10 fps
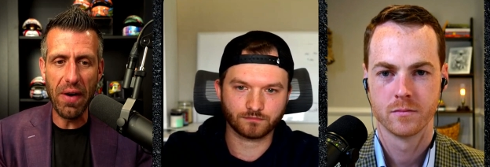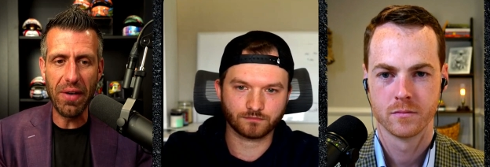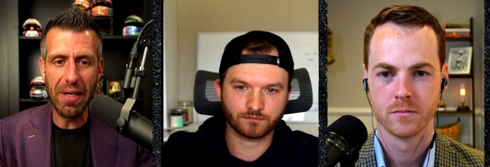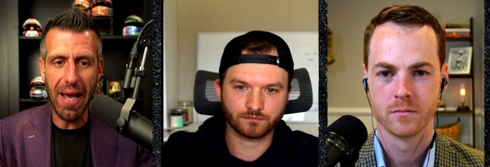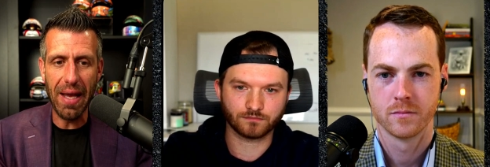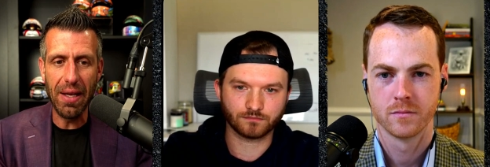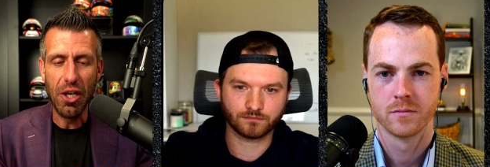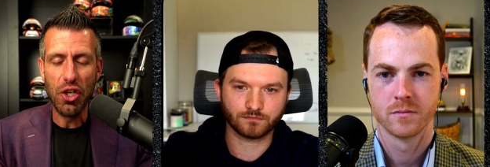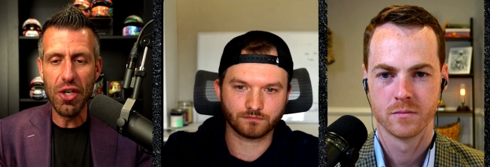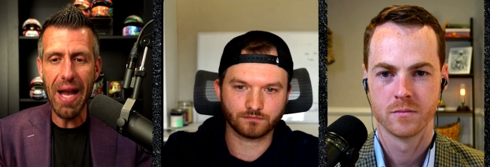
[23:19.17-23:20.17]
Speaker 1: every day,
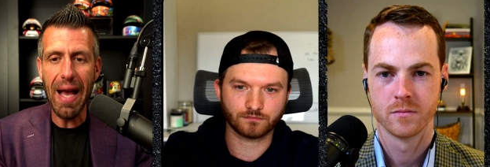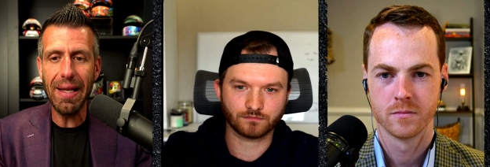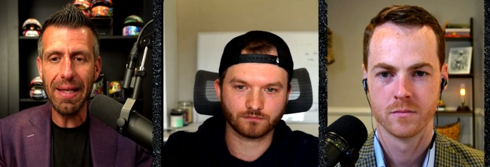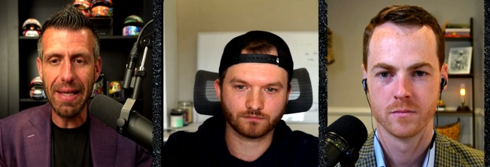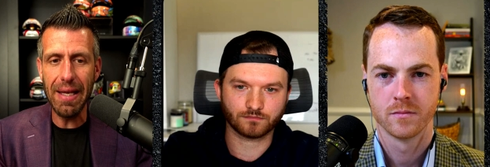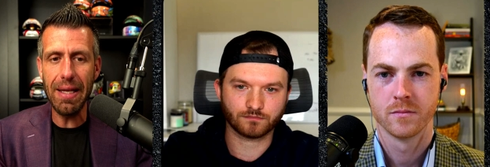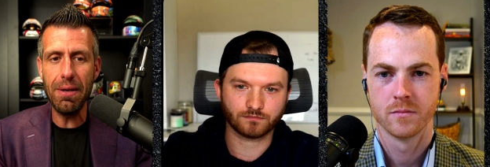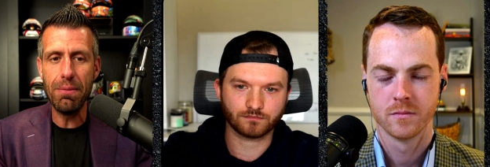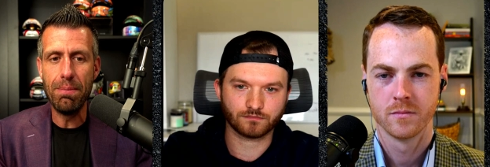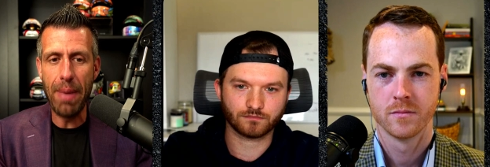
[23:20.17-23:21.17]
you're not
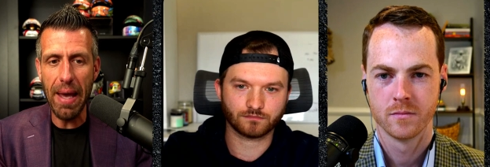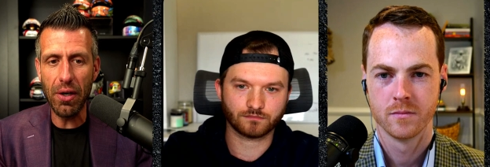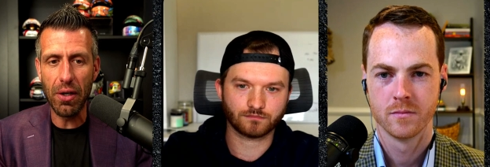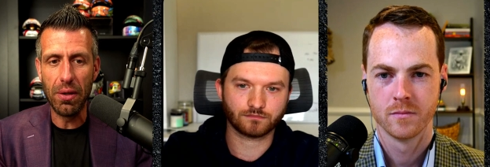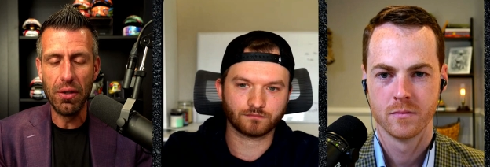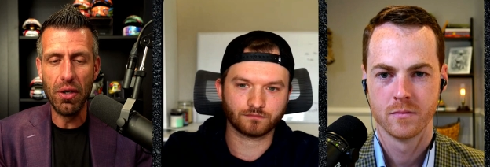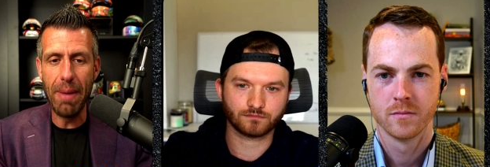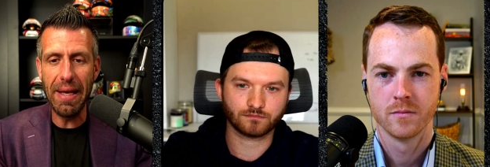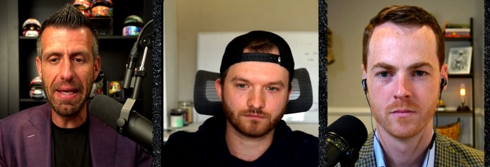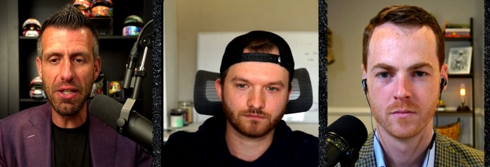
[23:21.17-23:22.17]
getting better. You're
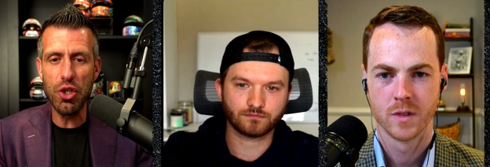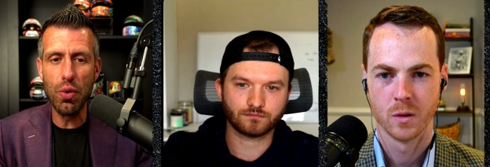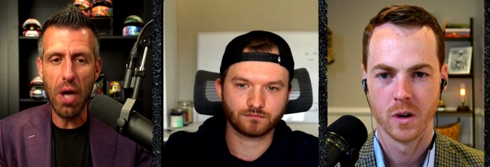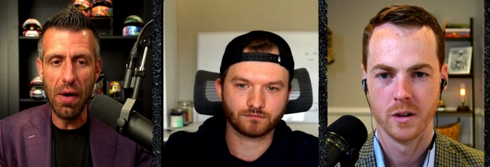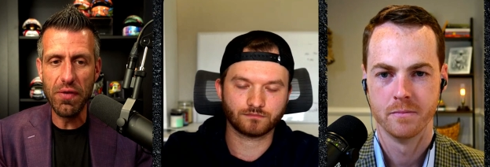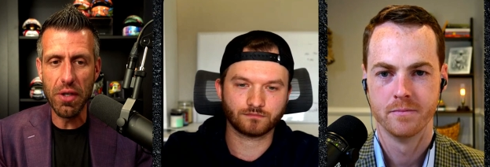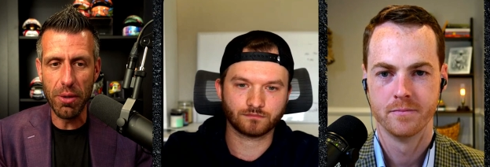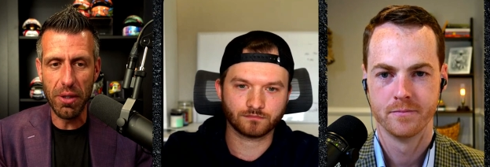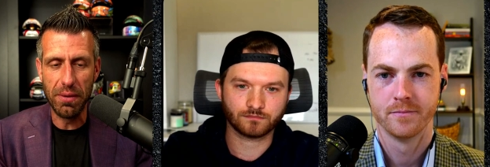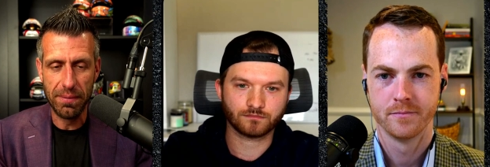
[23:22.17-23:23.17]
making it too
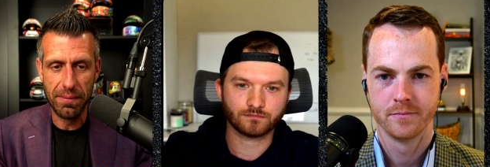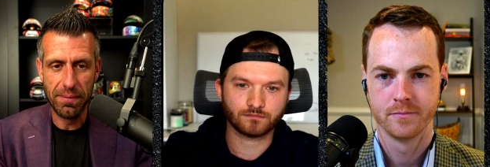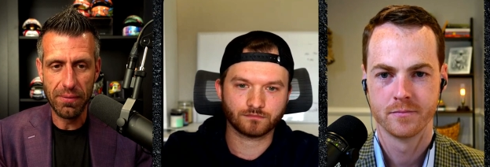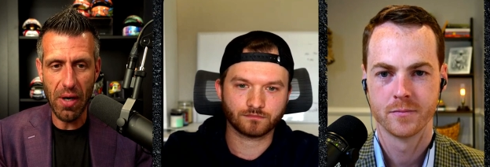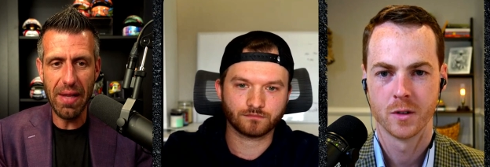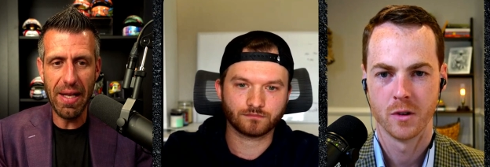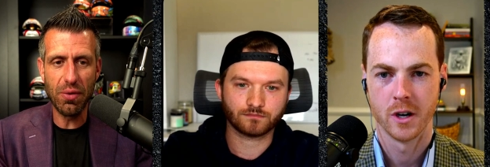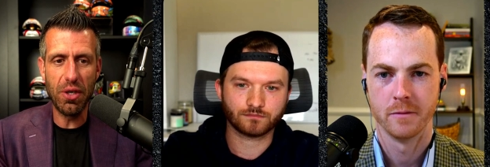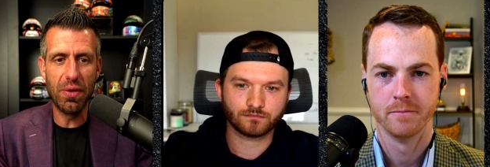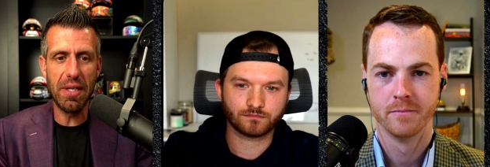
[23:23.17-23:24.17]
comfortable, right?
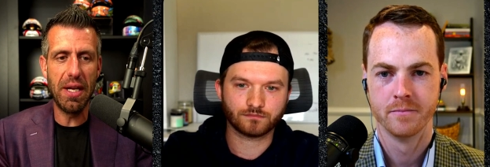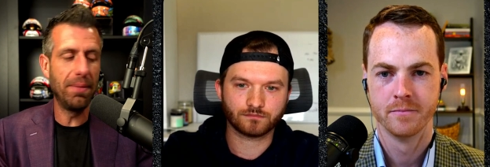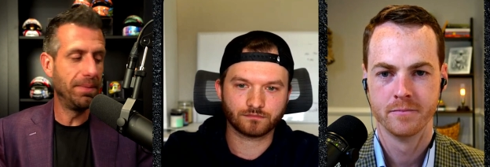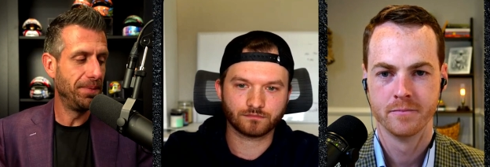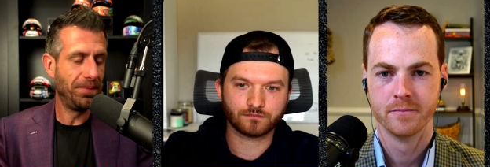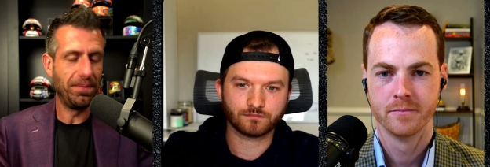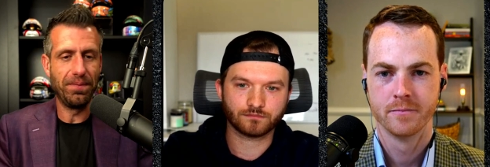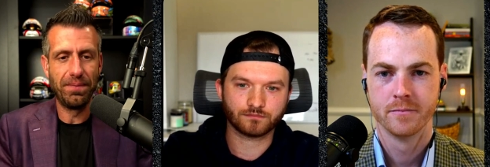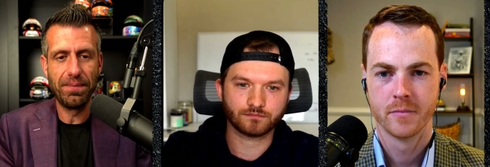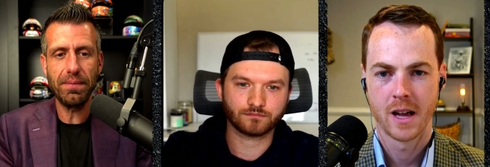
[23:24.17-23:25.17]
That's what you were saying.
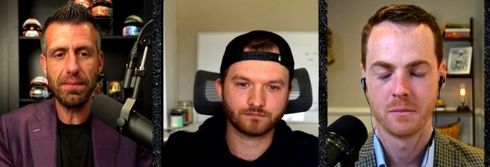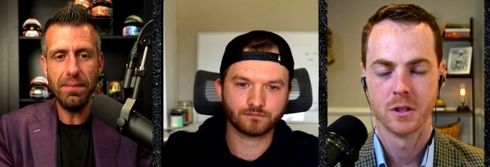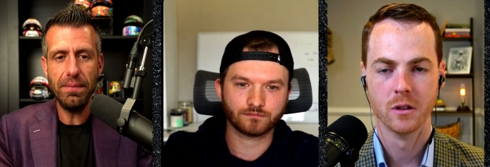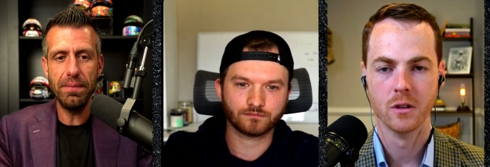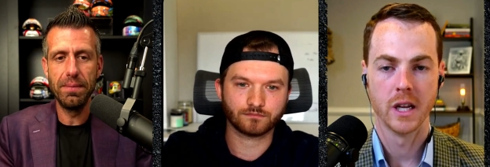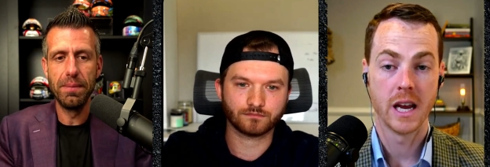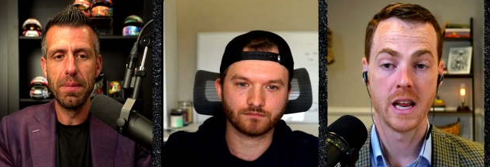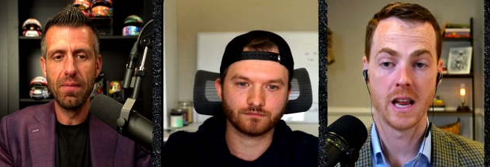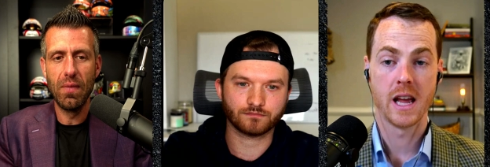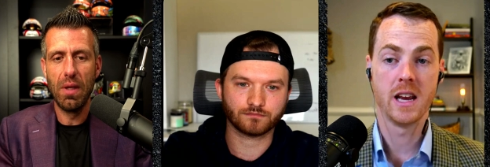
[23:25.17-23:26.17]
Speaker 2: Absolutely, and
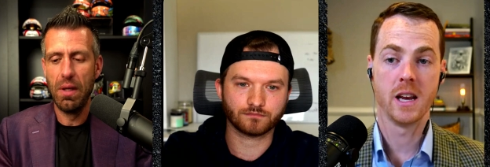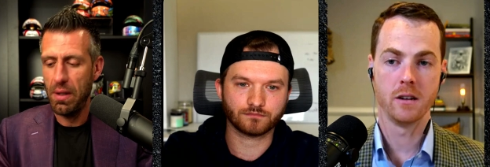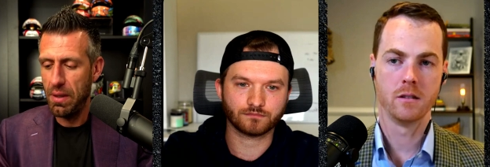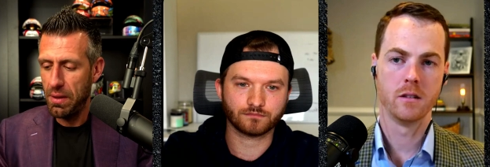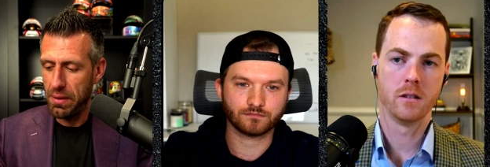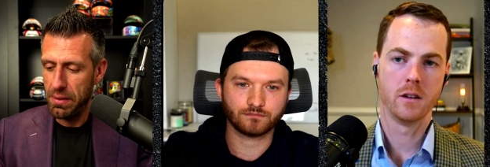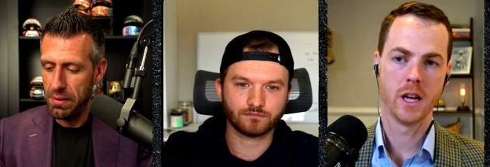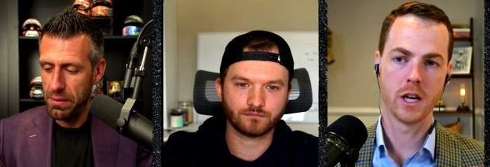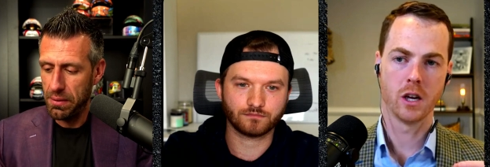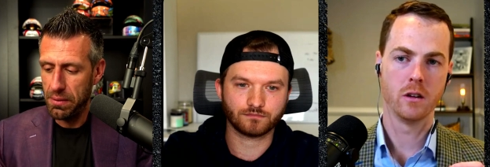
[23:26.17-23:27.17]
it and it
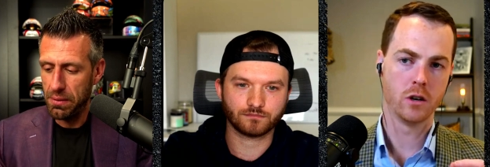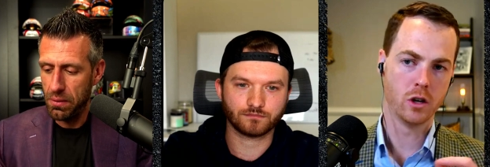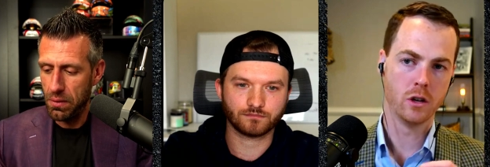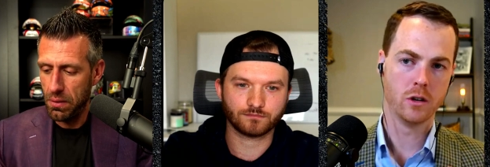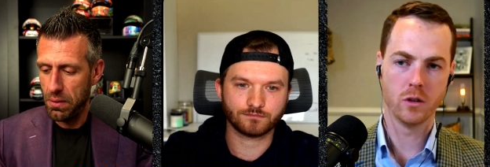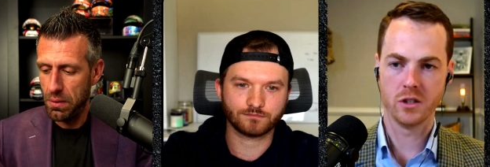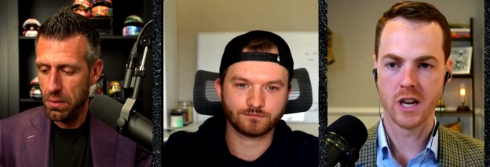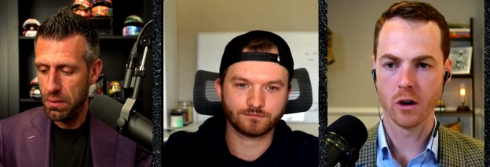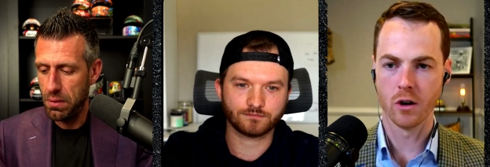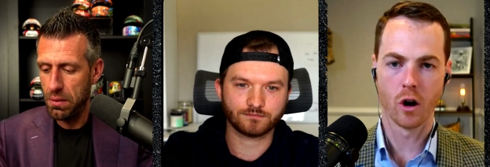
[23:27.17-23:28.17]
it
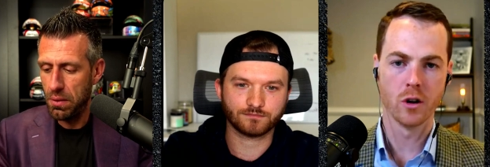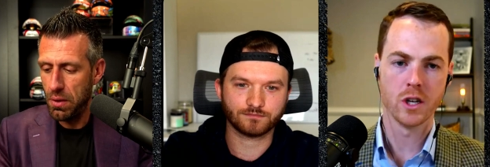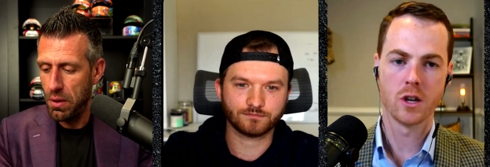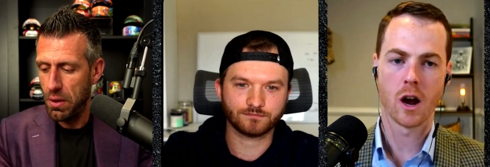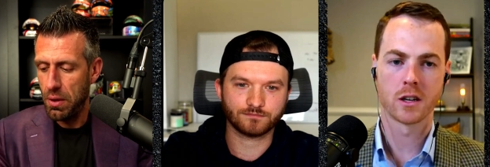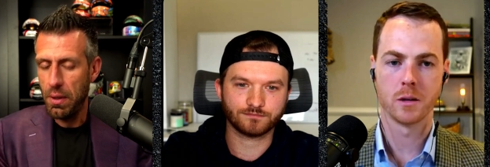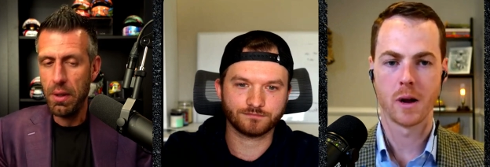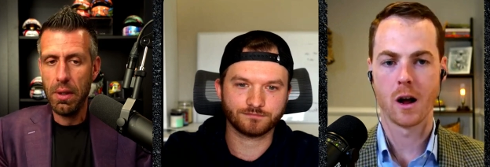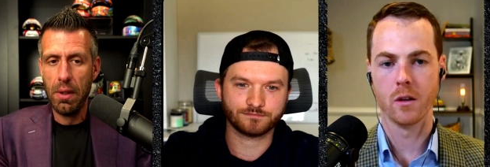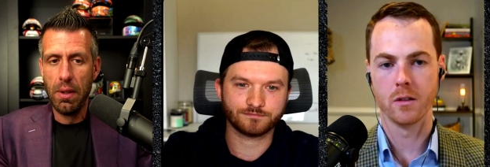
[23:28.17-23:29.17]
Darren Hardy talks
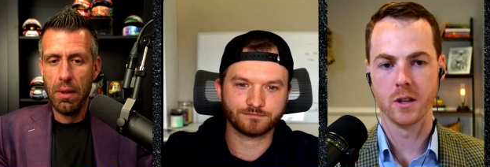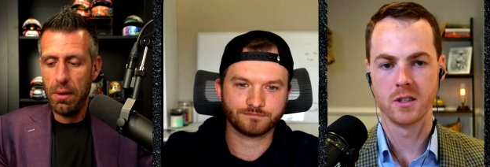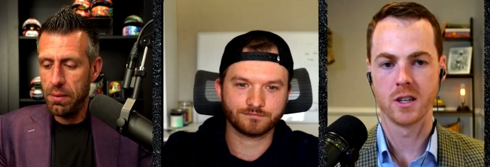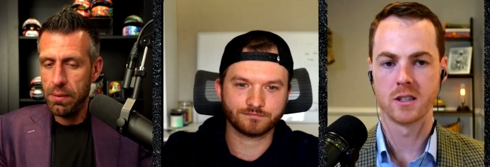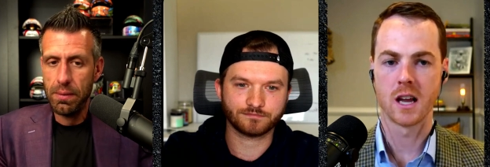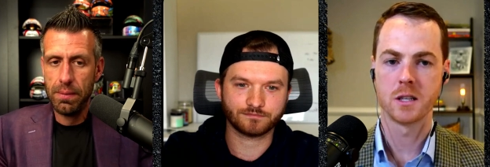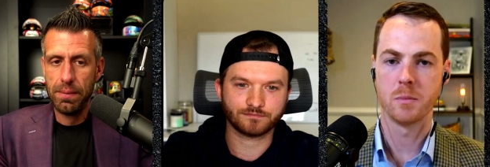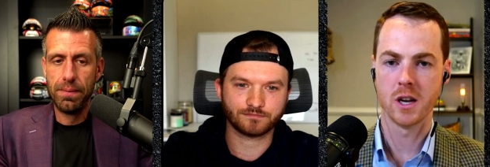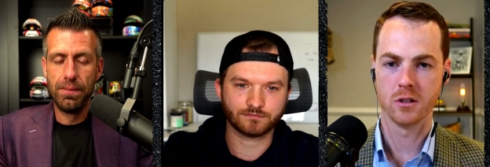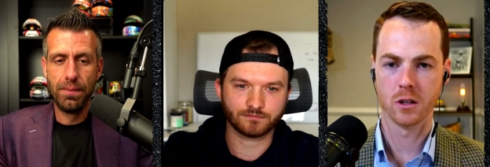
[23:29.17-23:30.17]
about the success
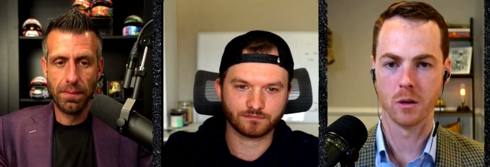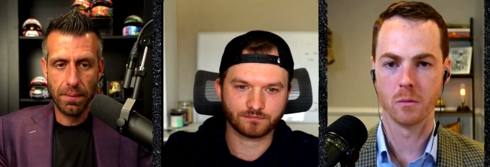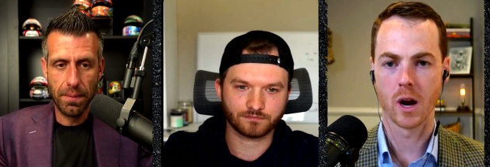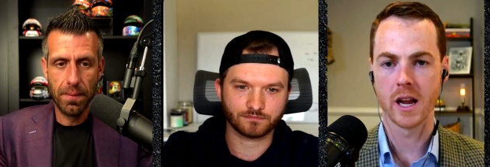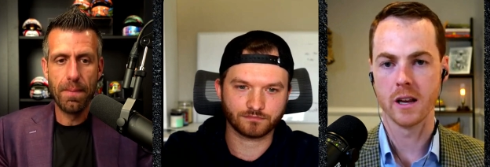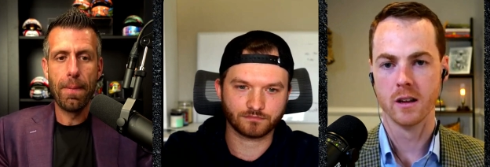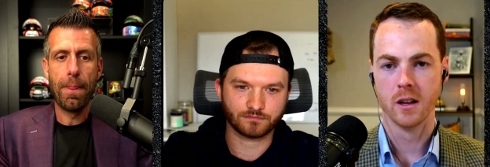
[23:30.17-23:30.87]
pendulum, right?